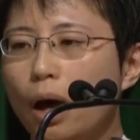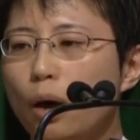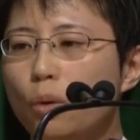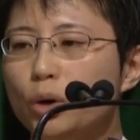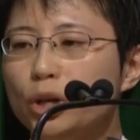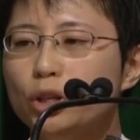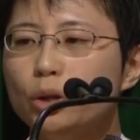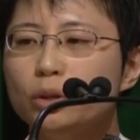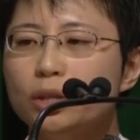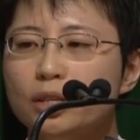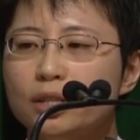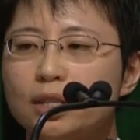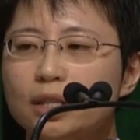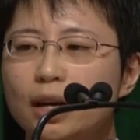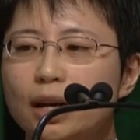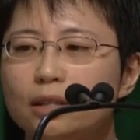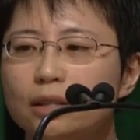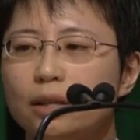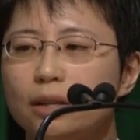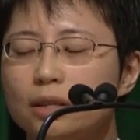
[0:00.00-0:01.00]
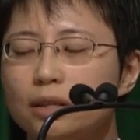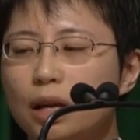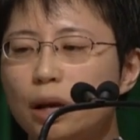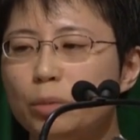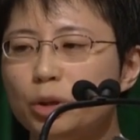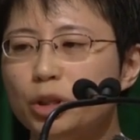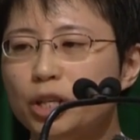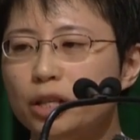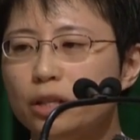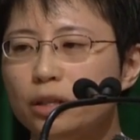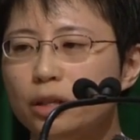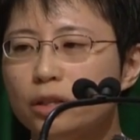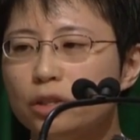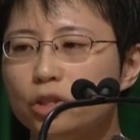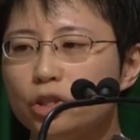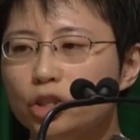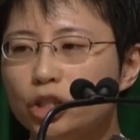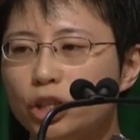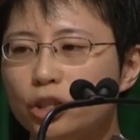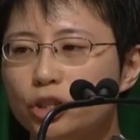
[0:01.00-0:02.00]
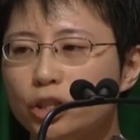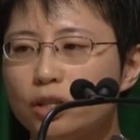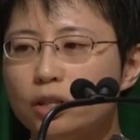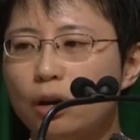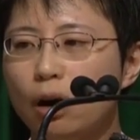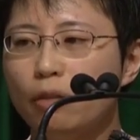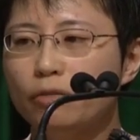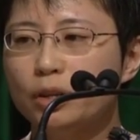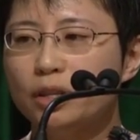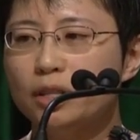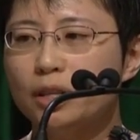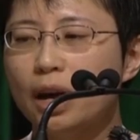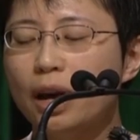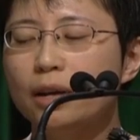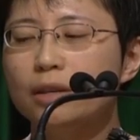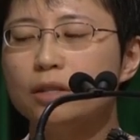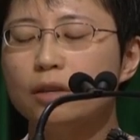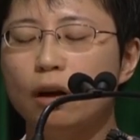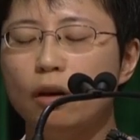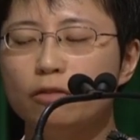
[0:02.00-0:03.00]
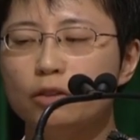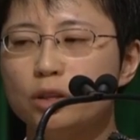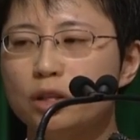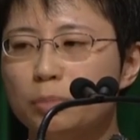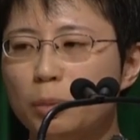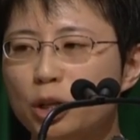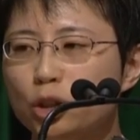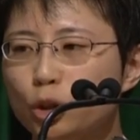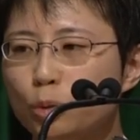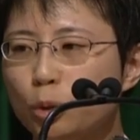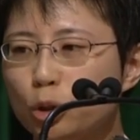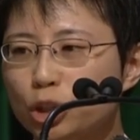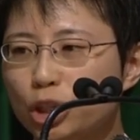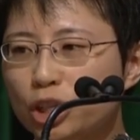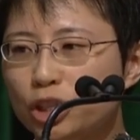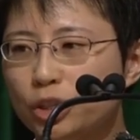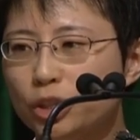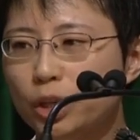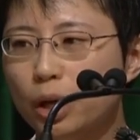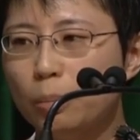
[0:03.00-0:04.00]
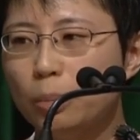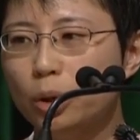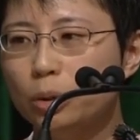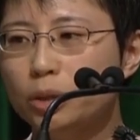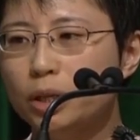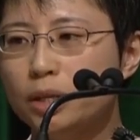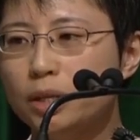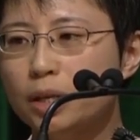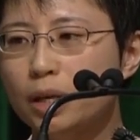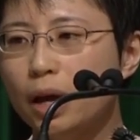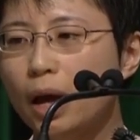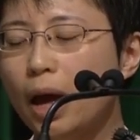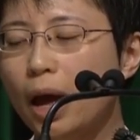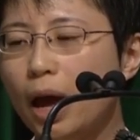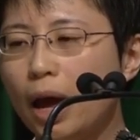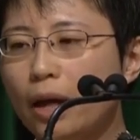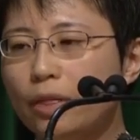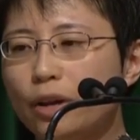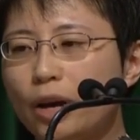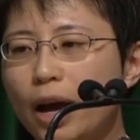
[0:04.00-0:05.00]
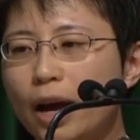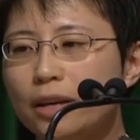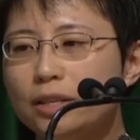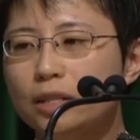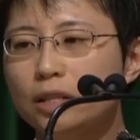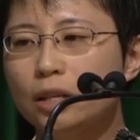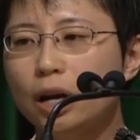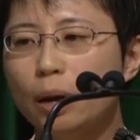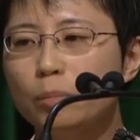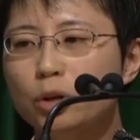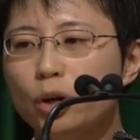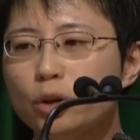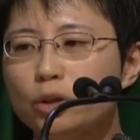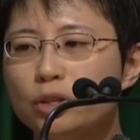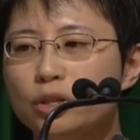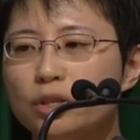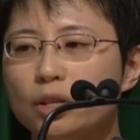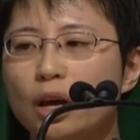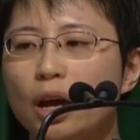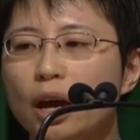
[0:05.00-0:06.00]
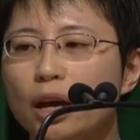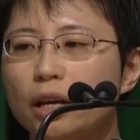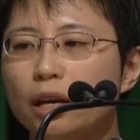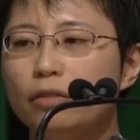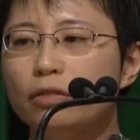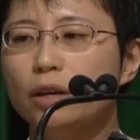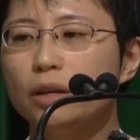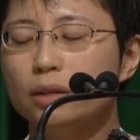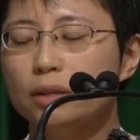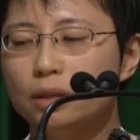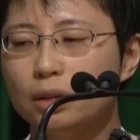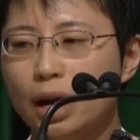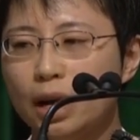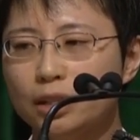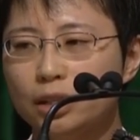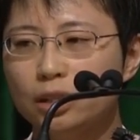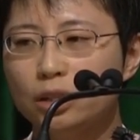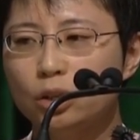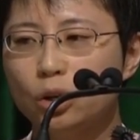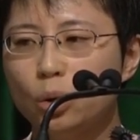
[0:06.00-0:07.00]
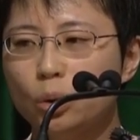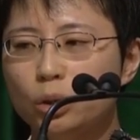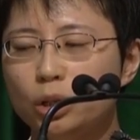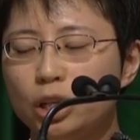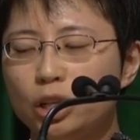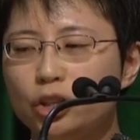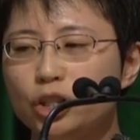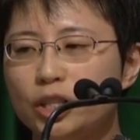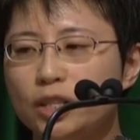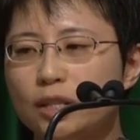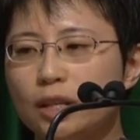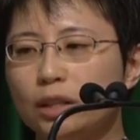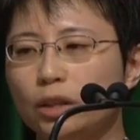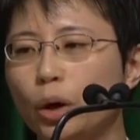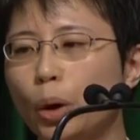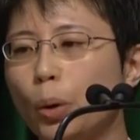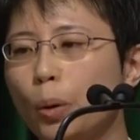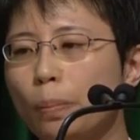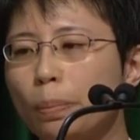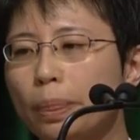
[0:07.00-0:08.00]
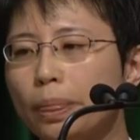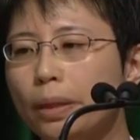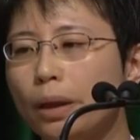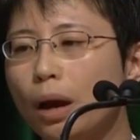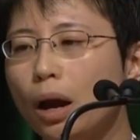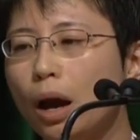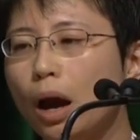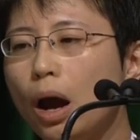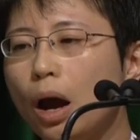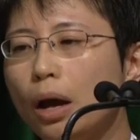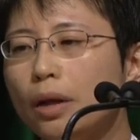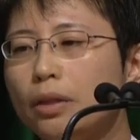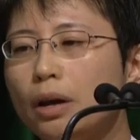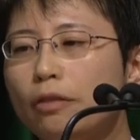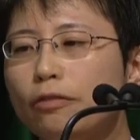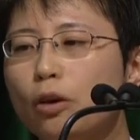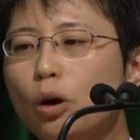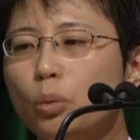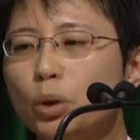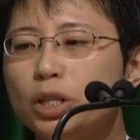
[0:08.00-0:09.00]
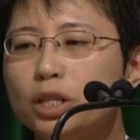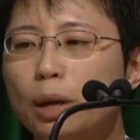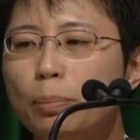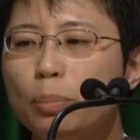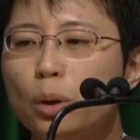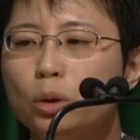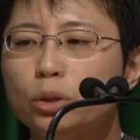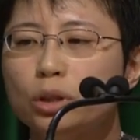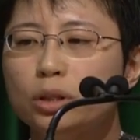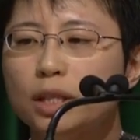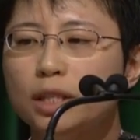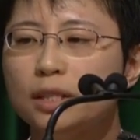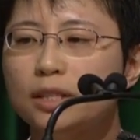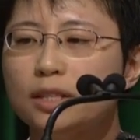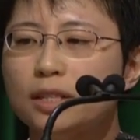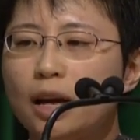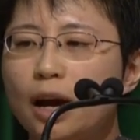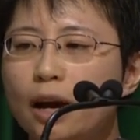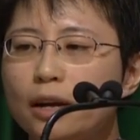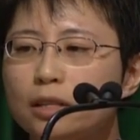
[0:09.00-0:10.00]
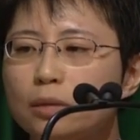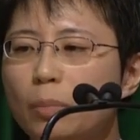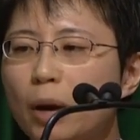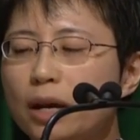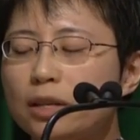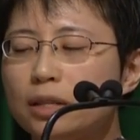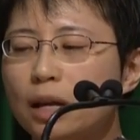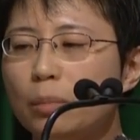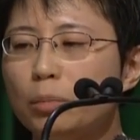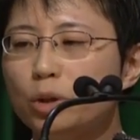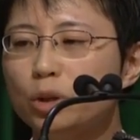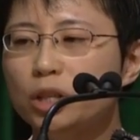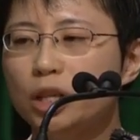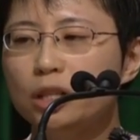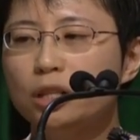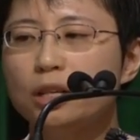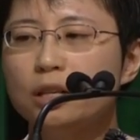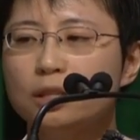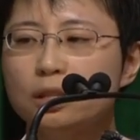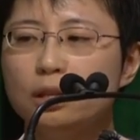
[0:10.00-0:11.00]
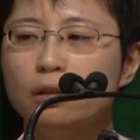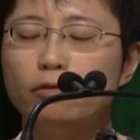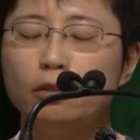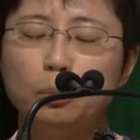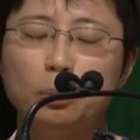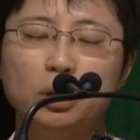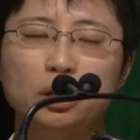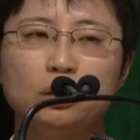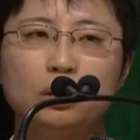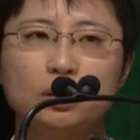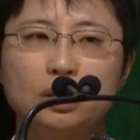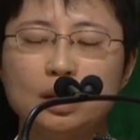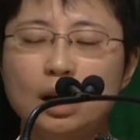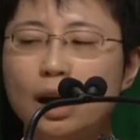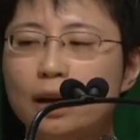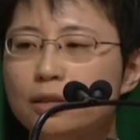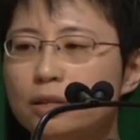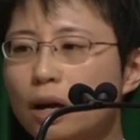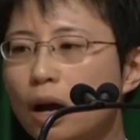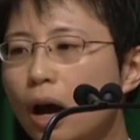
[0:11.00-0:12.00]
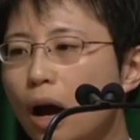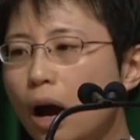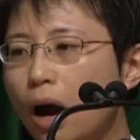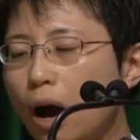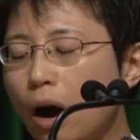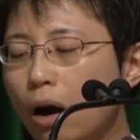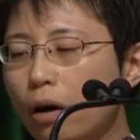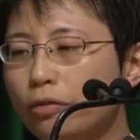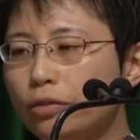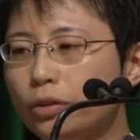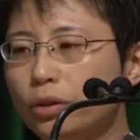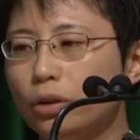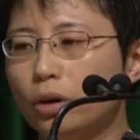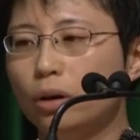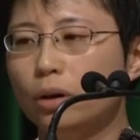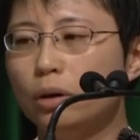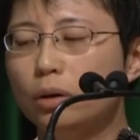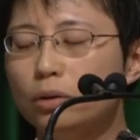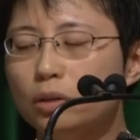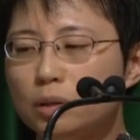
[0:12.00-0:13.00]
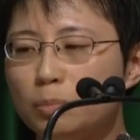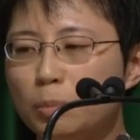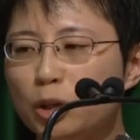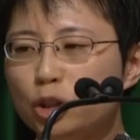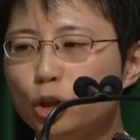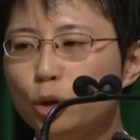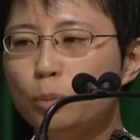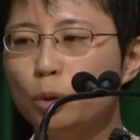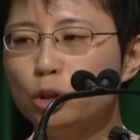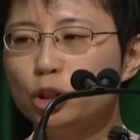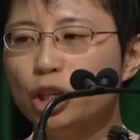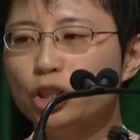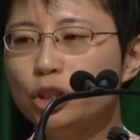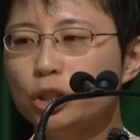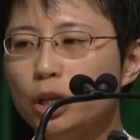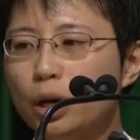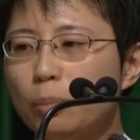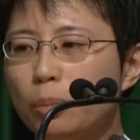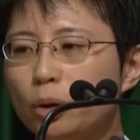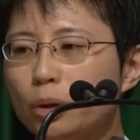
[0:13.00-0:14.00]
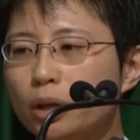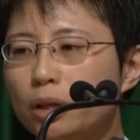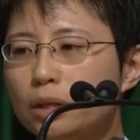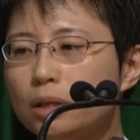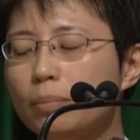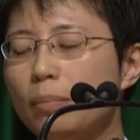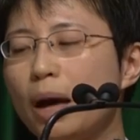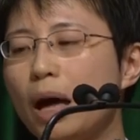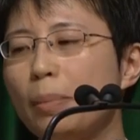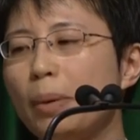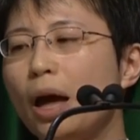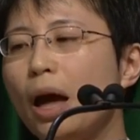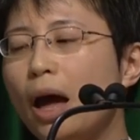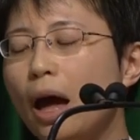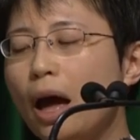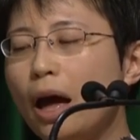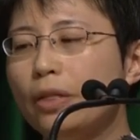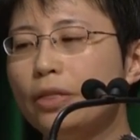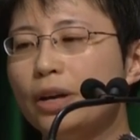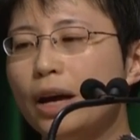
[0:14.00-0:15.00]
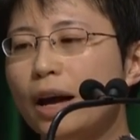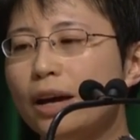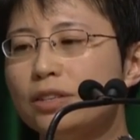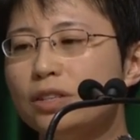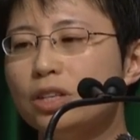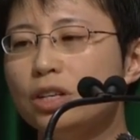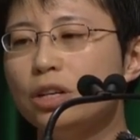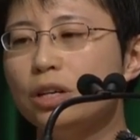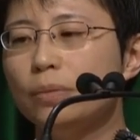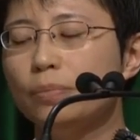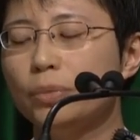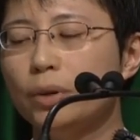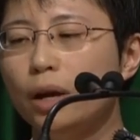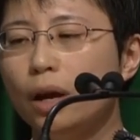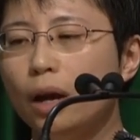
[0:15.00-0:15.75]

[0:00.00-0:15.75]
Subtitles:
We noticed that simultaneous changes of the size of the spatial projection components and the IC time courses give identical EEG signal. Therefore, we doubled the data size by simultaneously flipping the size of the spatial projection component map and the IC,